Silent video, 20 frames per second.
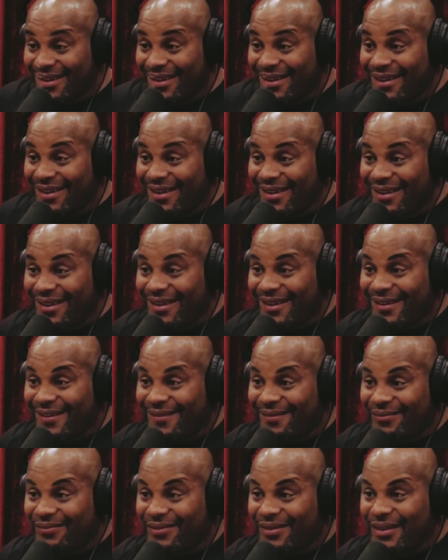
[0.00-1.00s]
salmon out
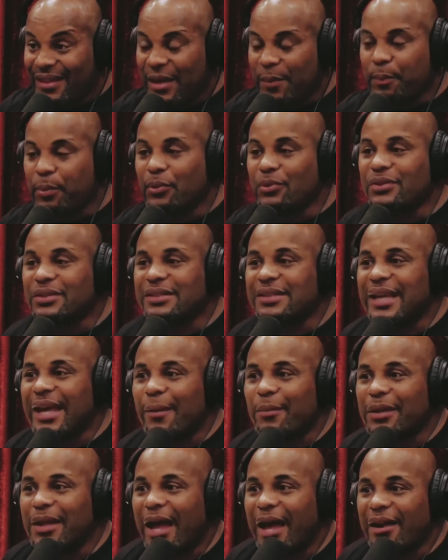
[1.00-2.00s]
of the river. They pull
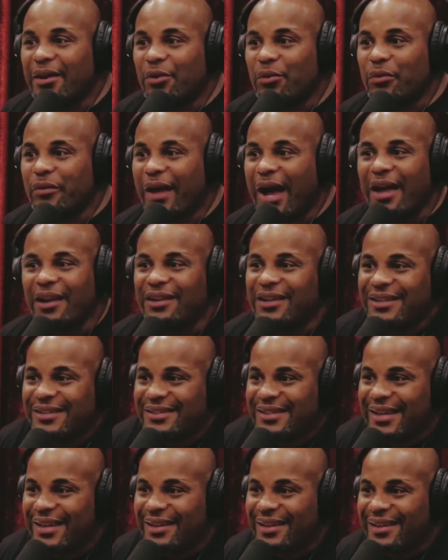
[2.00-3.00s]
salmon out of the river. How do they
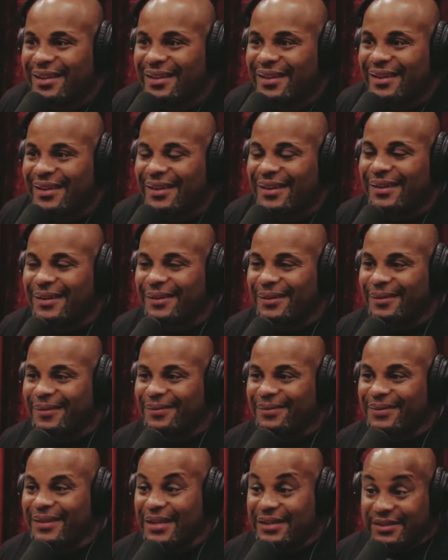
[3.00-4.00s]
see? Fly with them.
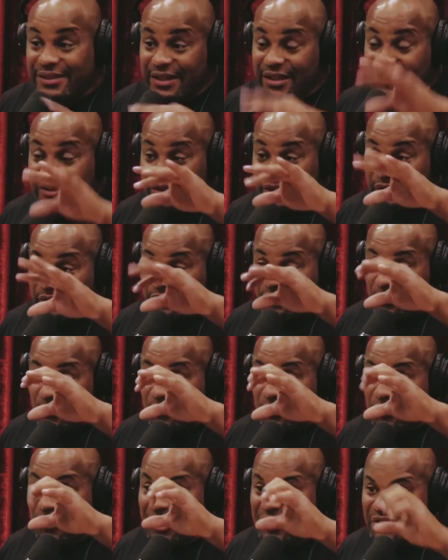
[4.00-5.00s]
They, they see the, the
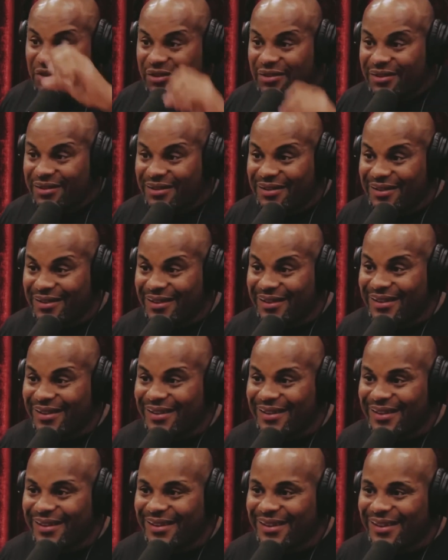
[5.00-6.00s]
reflection. Catch
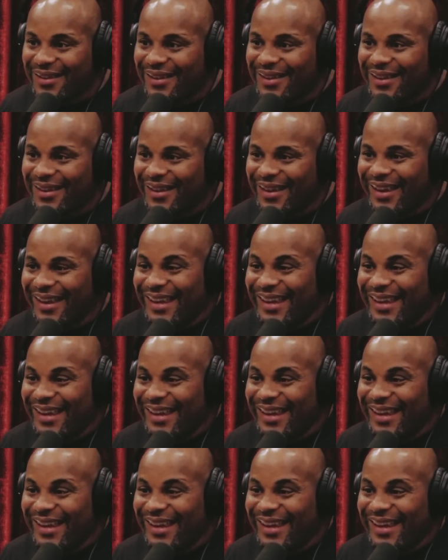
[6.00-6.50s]
the, little bodies,